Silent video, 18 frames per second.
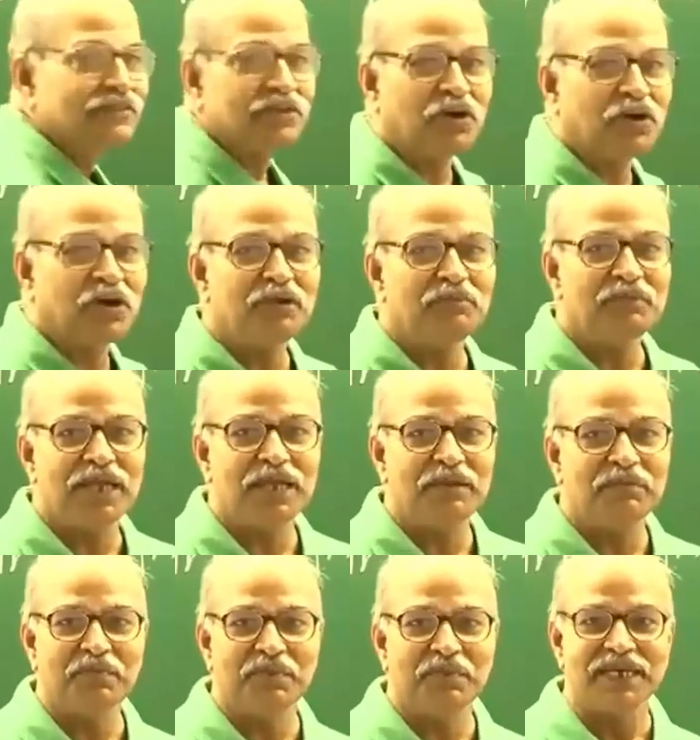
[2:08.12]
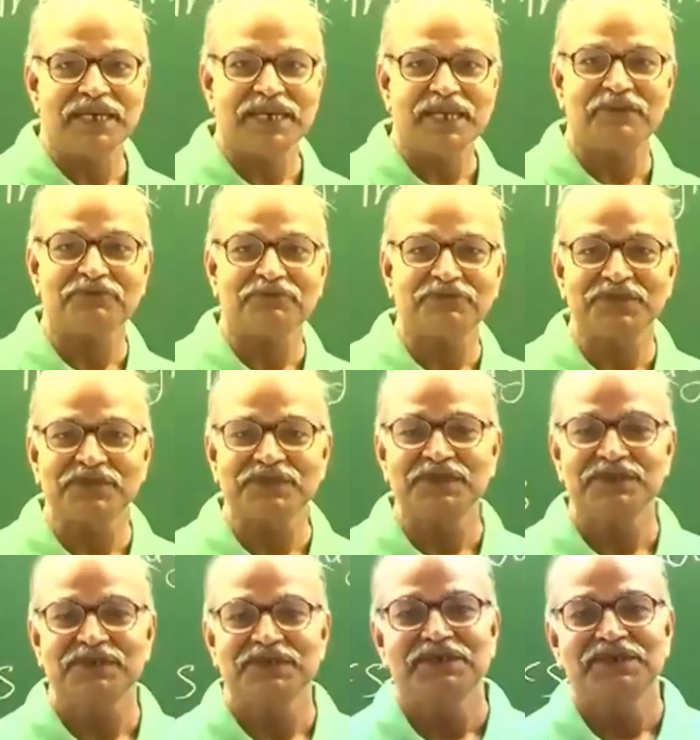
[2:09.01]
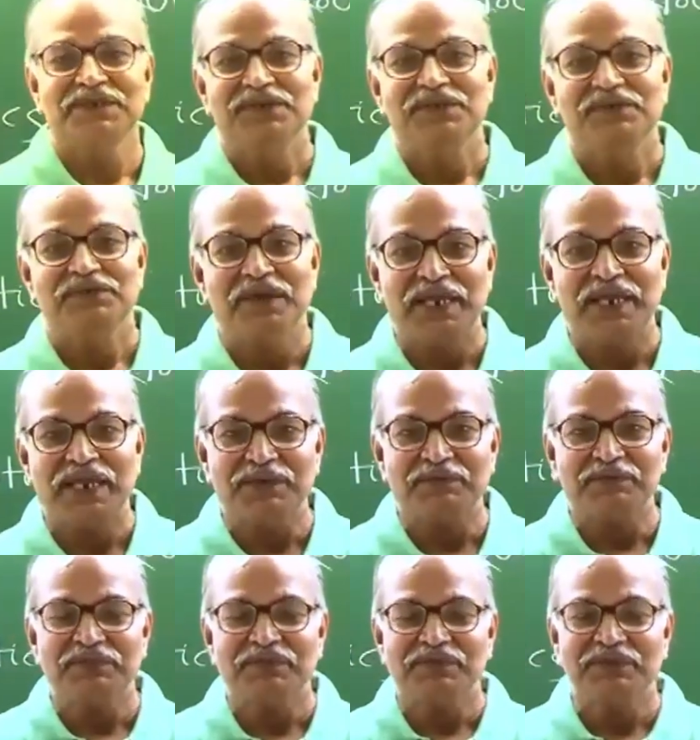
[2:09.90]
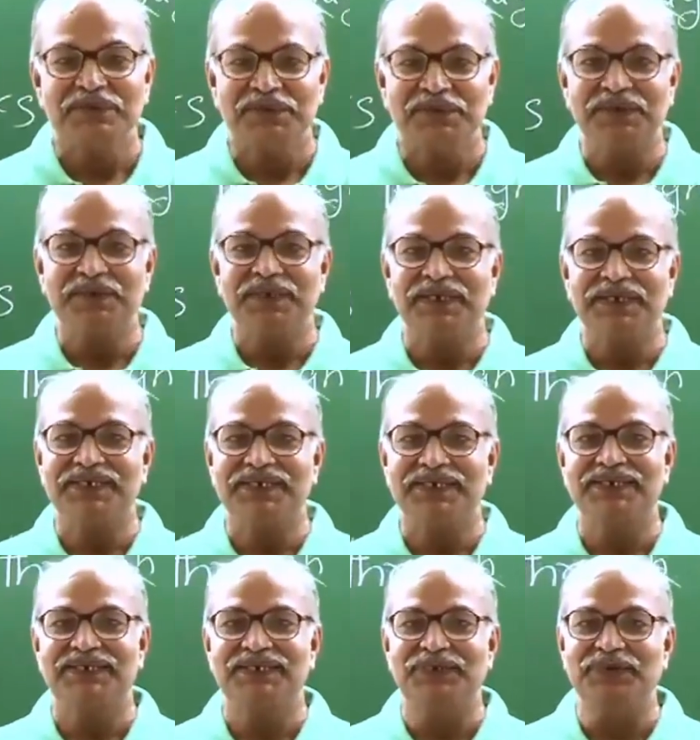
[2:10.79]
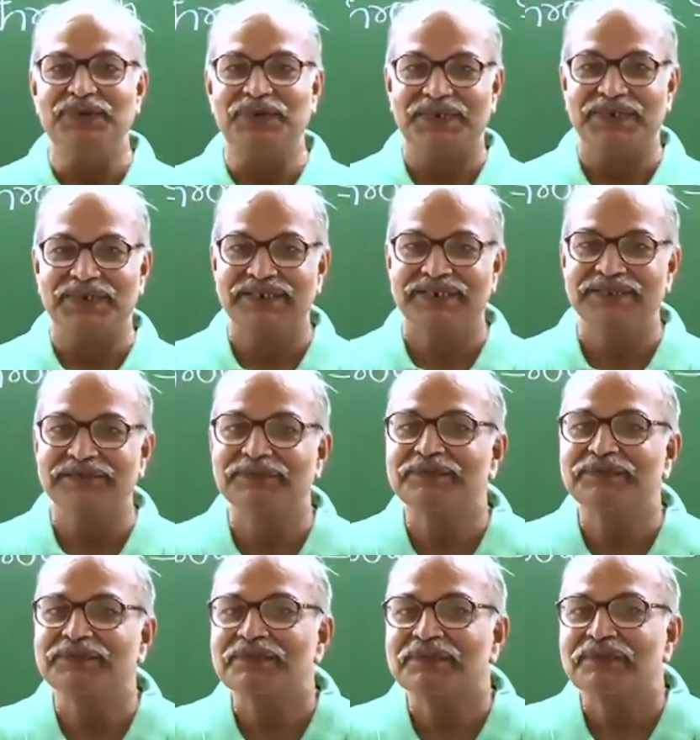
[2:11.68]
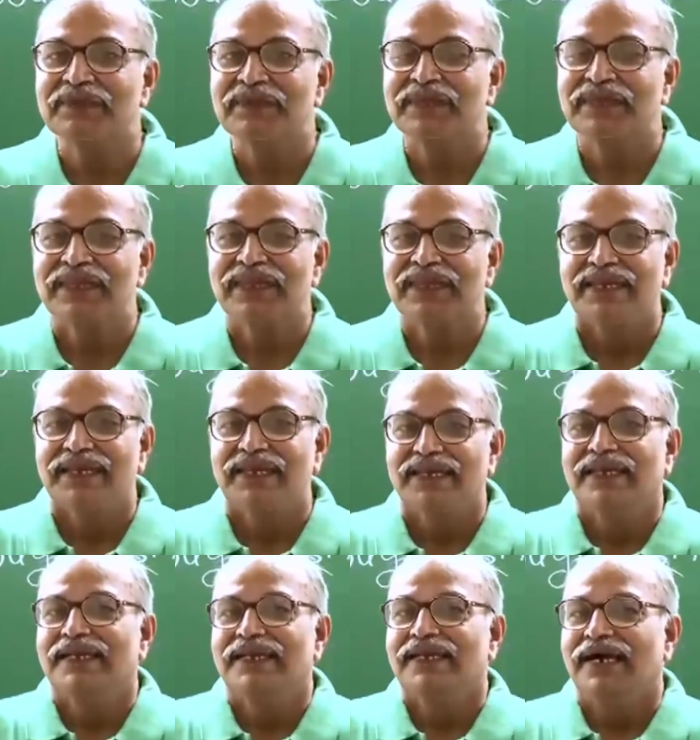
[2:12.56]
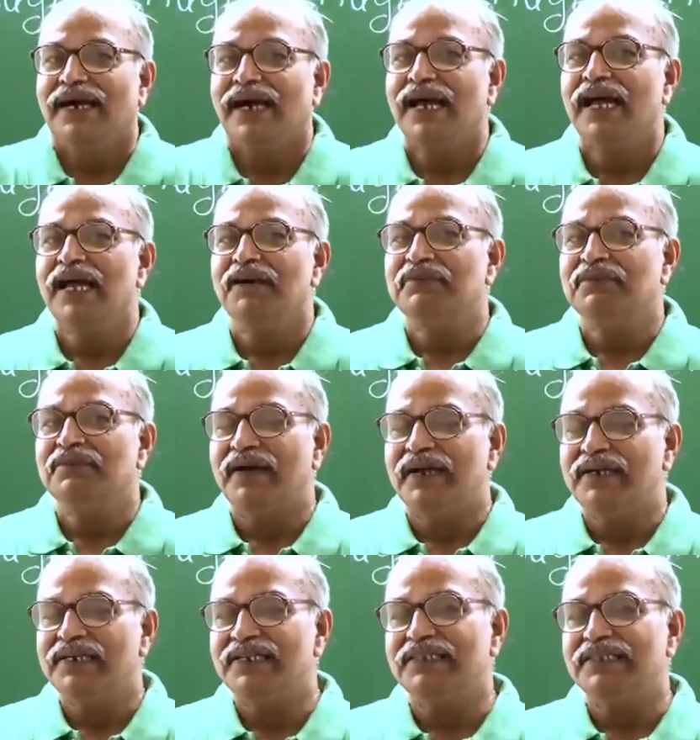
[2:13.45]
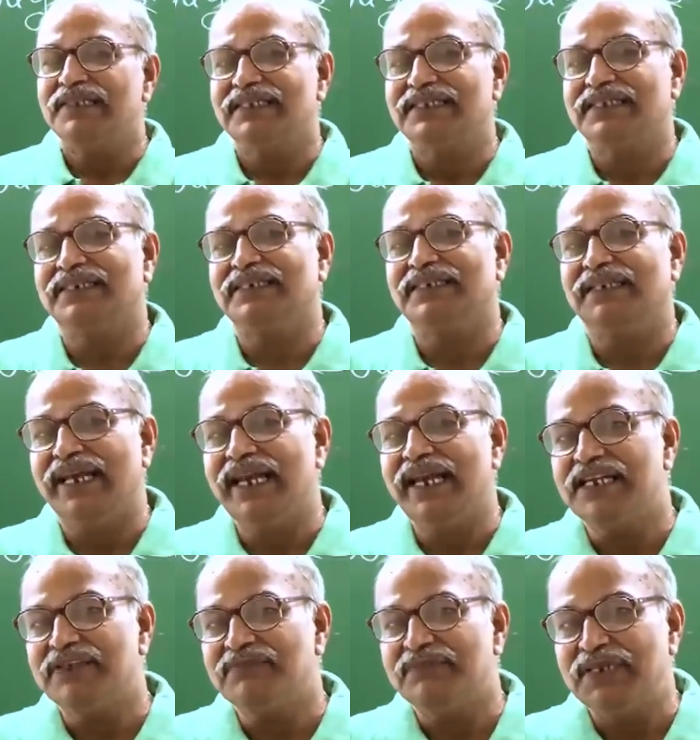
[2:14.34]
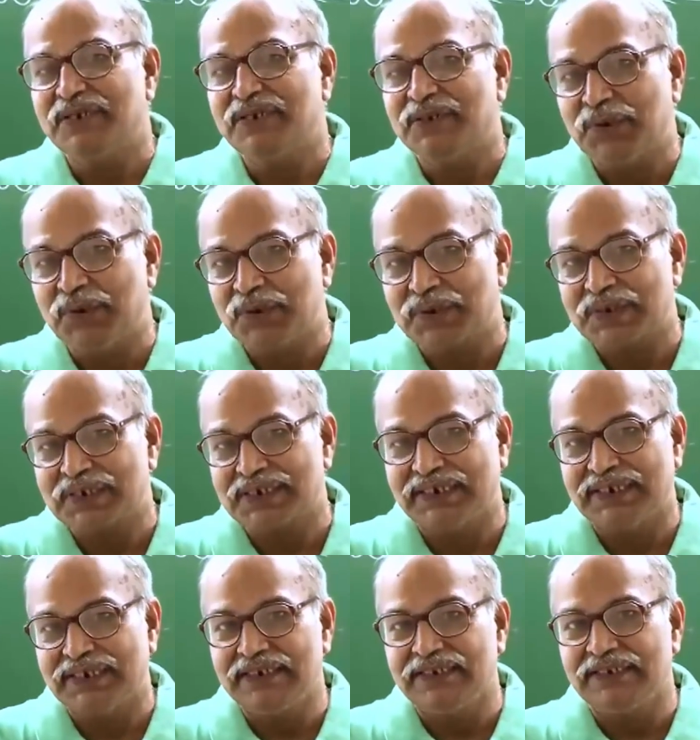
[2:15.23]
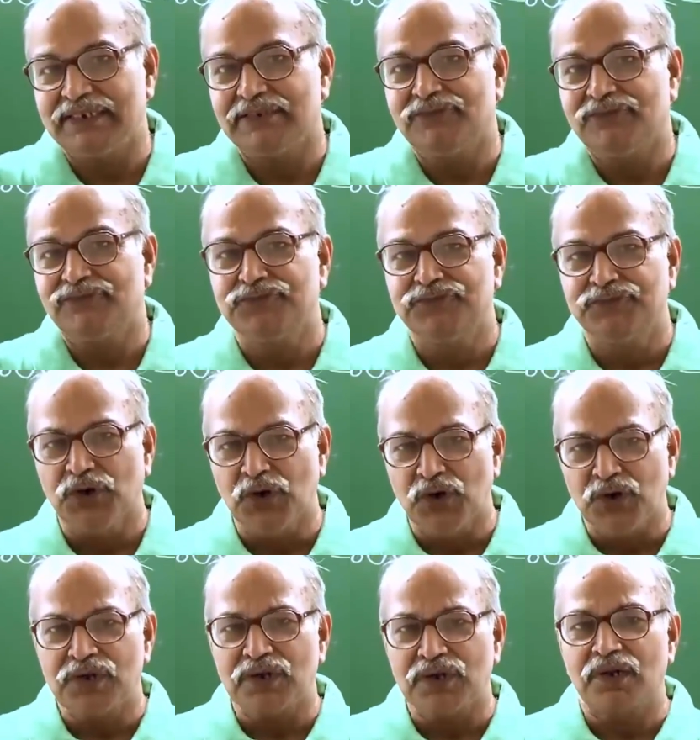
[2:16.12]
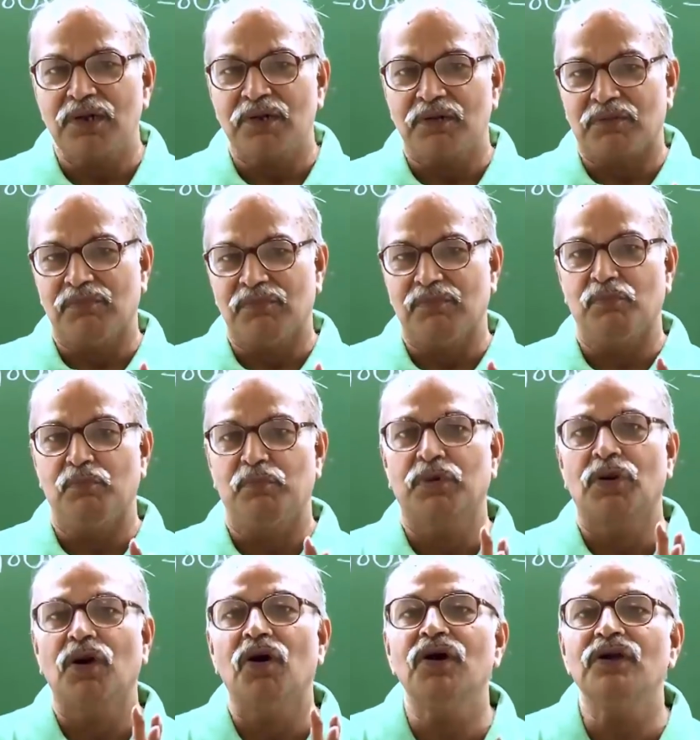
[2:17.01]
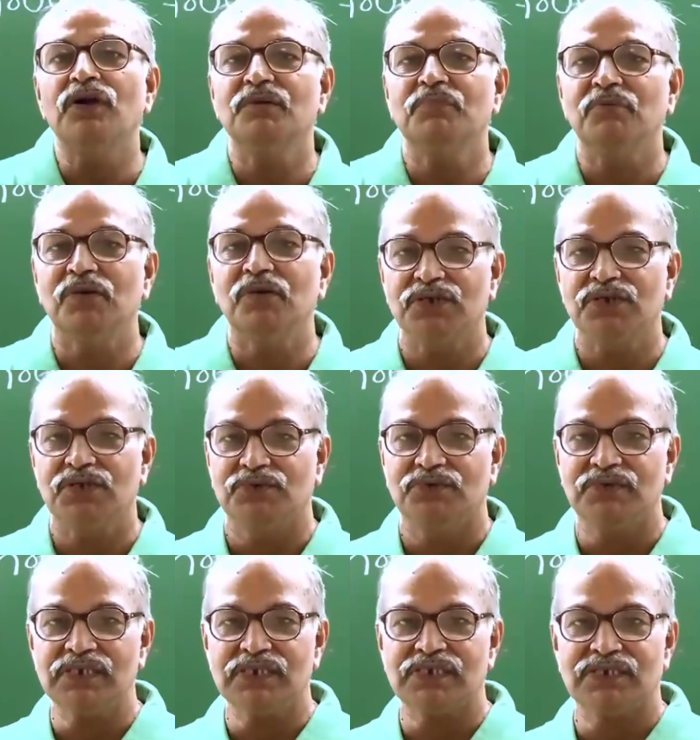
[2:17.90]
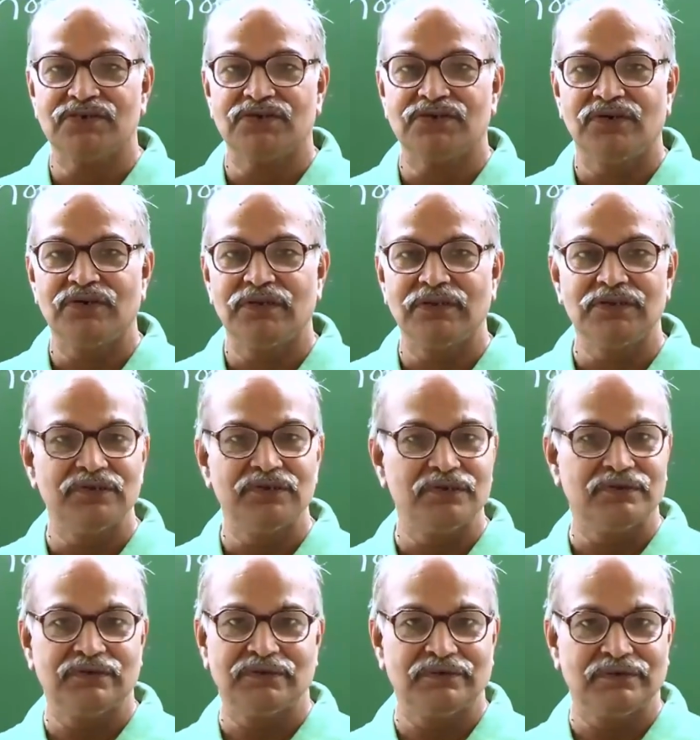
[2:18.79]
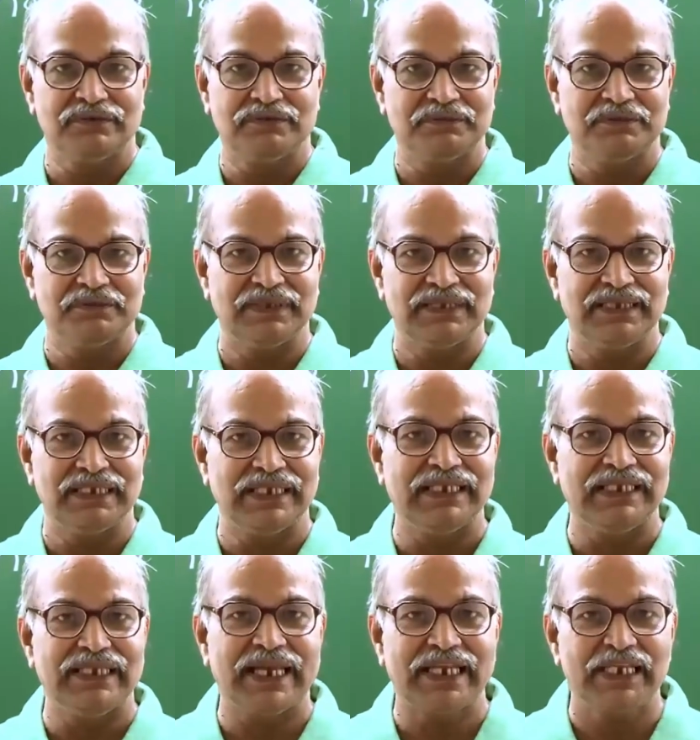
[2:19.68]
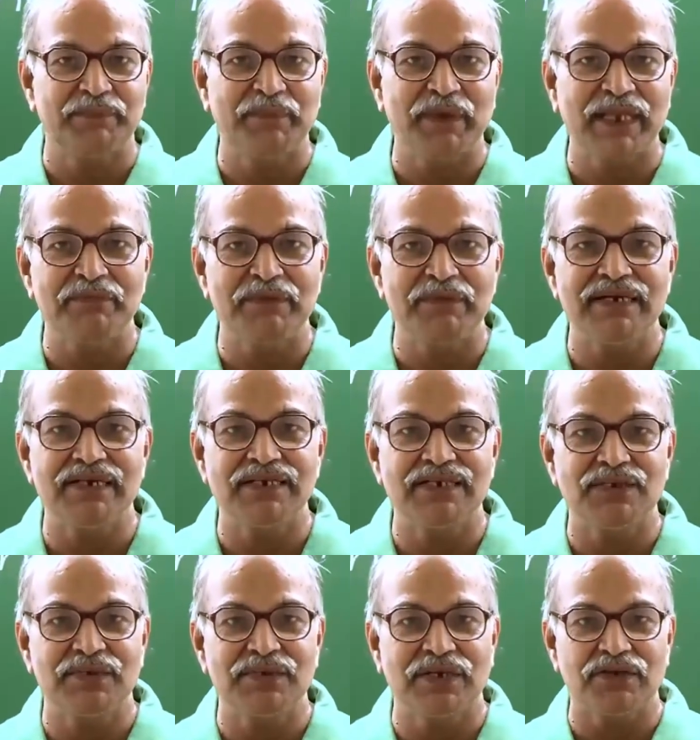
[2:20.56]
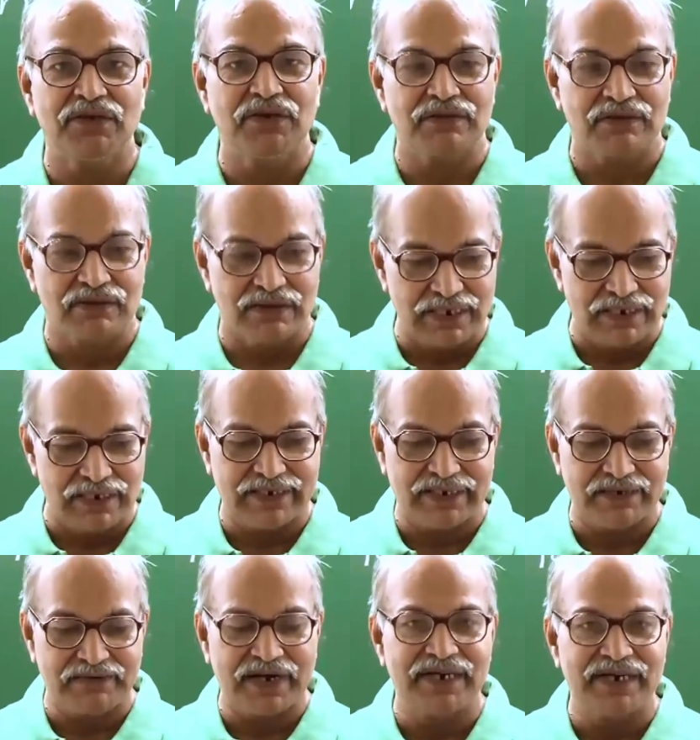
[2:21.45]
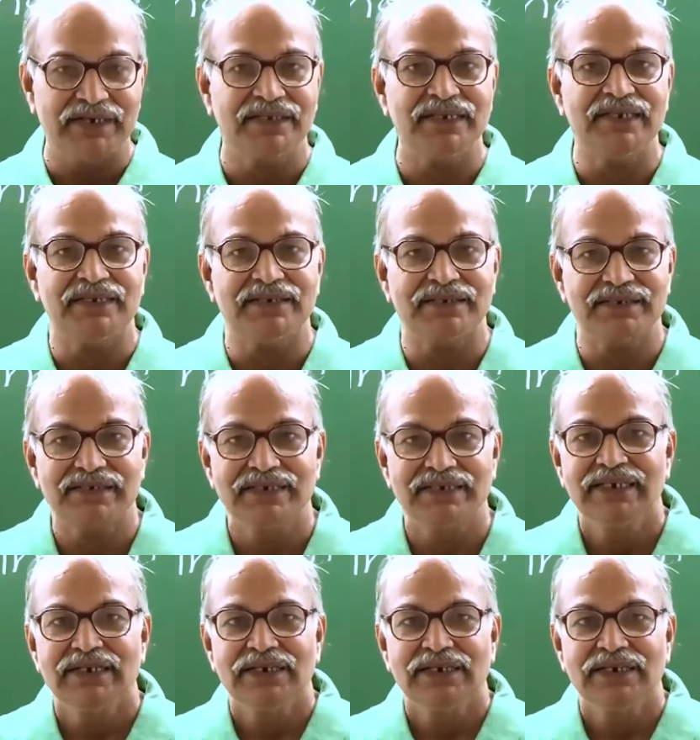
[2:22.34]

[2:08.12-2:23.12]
So, all my PLFs, welcome to this course. I have divided this 8-week course in 4 broad modules, although in experiments you cannot really divide things.